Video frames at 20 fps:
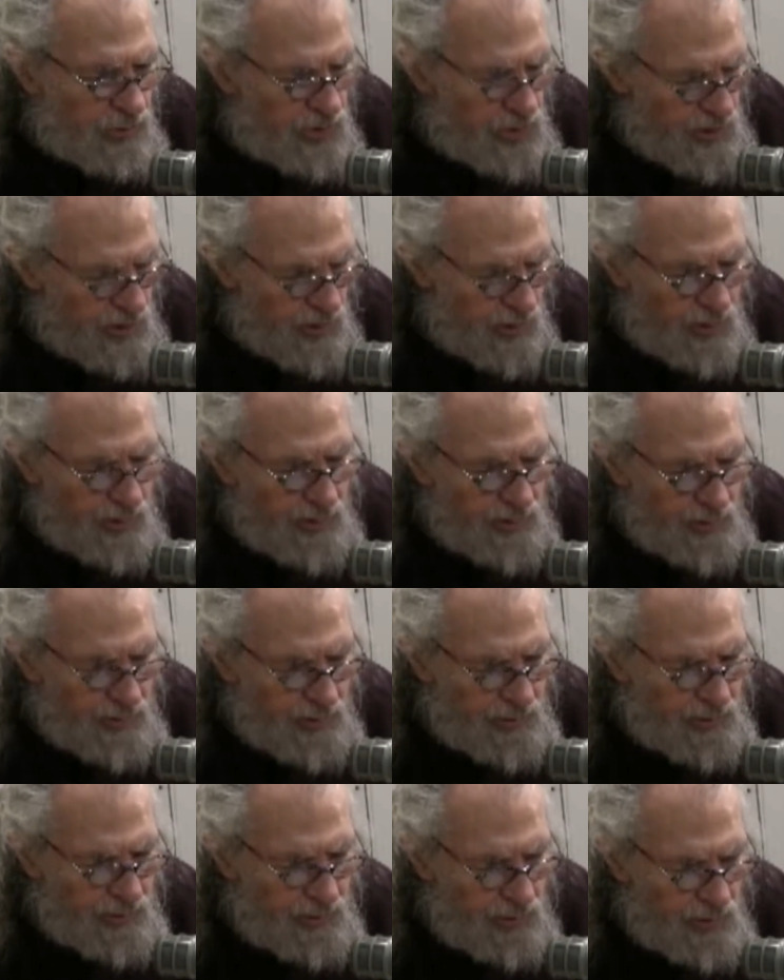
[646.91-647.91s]
till
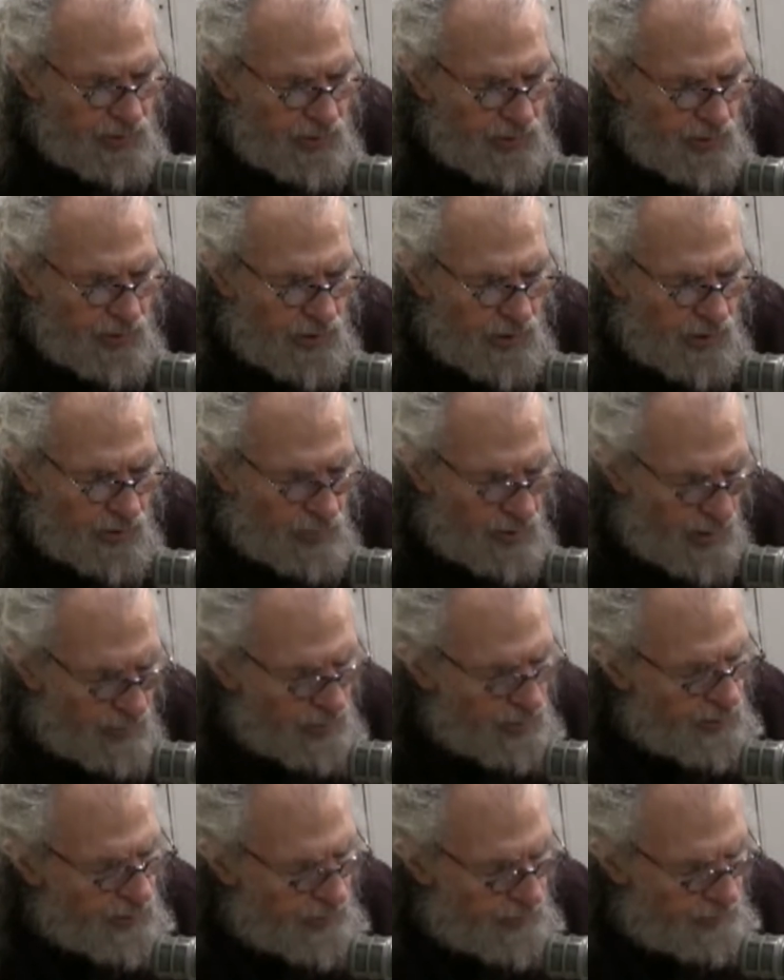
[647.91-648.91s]
and the
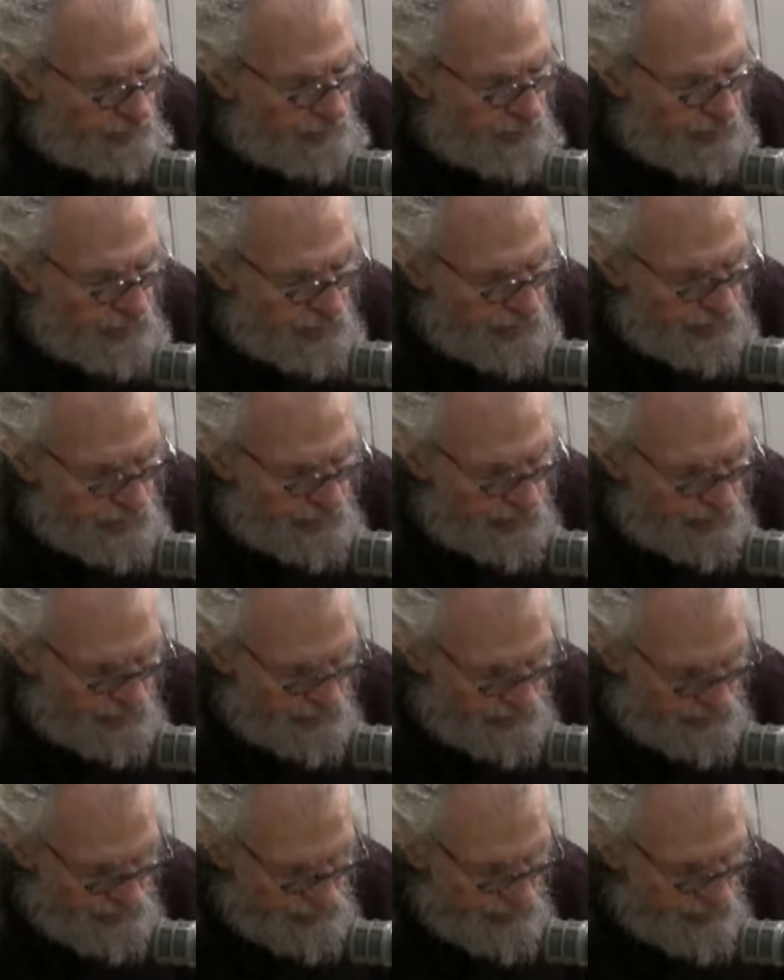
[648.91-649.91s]
rubble
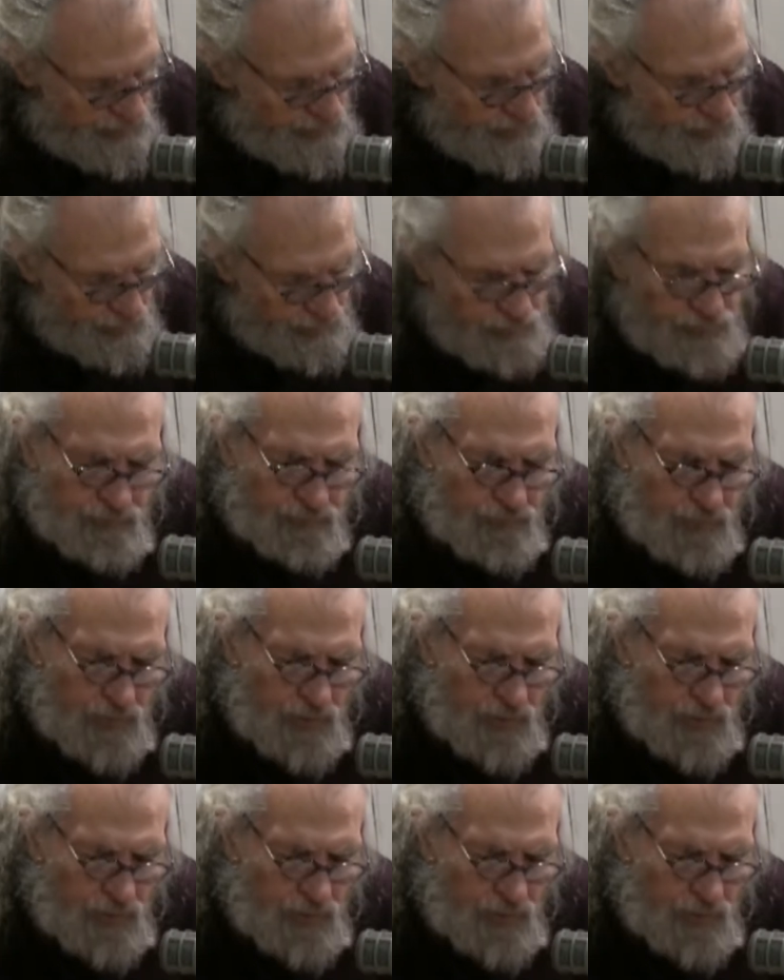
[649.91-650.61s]
is in them.